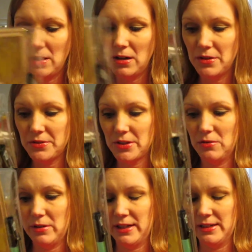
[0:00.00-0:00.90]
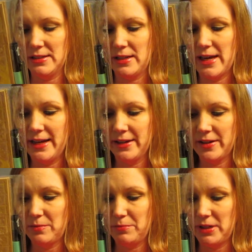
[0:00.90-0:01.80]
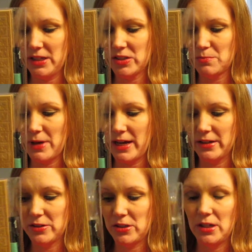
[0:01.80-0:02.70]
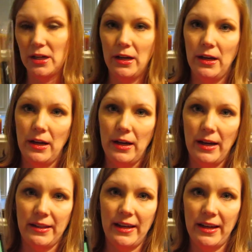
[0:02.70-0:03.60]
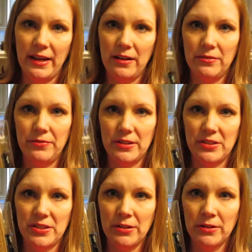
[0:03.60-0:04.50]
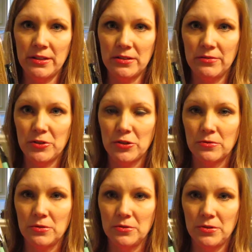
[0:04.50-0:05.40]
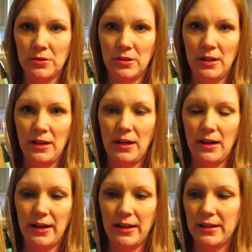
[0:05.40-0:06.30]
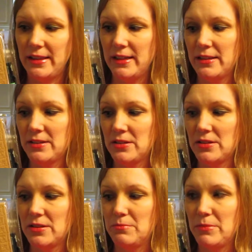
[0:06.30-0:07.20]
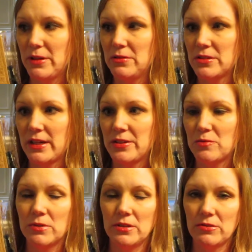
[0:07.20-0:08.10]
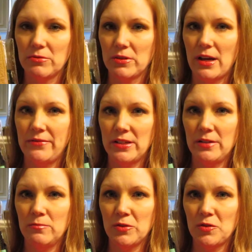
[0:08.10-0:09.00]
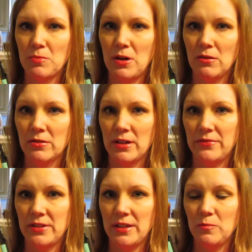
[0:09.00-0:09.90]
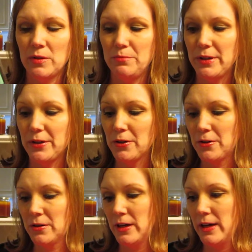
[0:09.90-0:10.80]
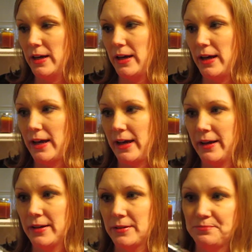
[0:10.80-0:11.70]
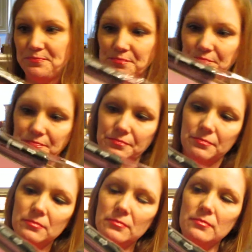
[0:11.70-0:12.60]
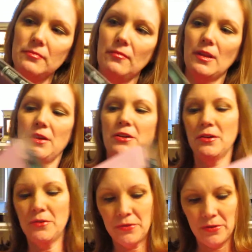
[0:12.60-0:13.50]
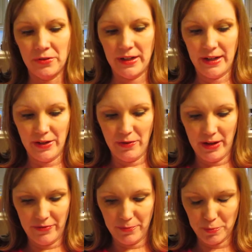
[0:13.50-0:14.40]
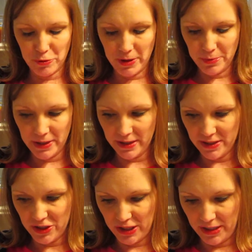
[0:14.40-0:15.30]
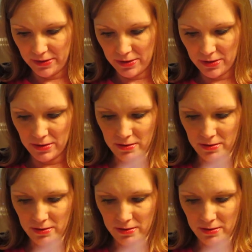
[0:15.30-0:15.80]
also, and it's the K & Company Smash. And they have a series of journals. I think this is the middle-sized one. I've seen one smaller, and I've seen one bigger. And you go through it, and you have pre-printed sheets